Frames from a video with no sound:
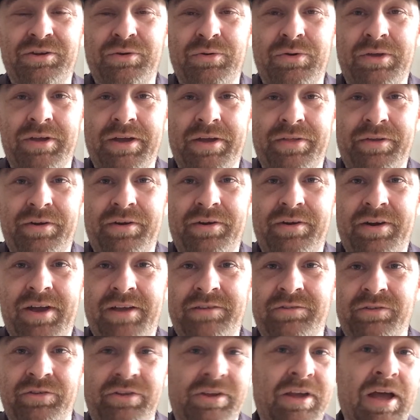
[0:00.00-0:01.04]
do together
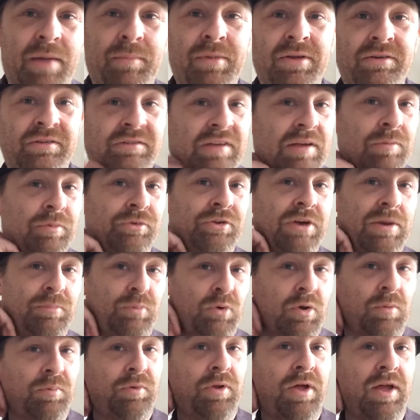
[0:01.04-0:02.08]
until he got me into tabletop
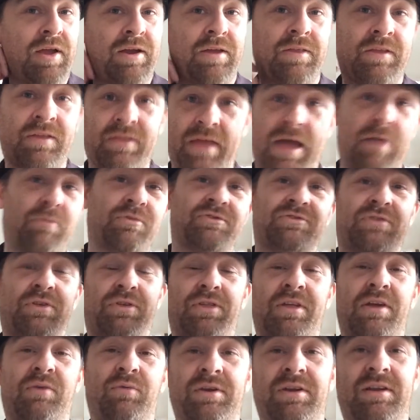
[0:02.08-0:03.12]
role-playing, and then that was the
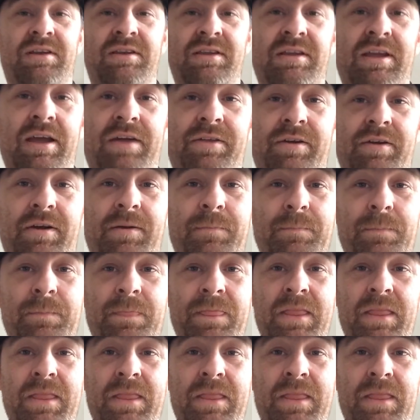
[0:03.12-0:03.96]
thing we did together.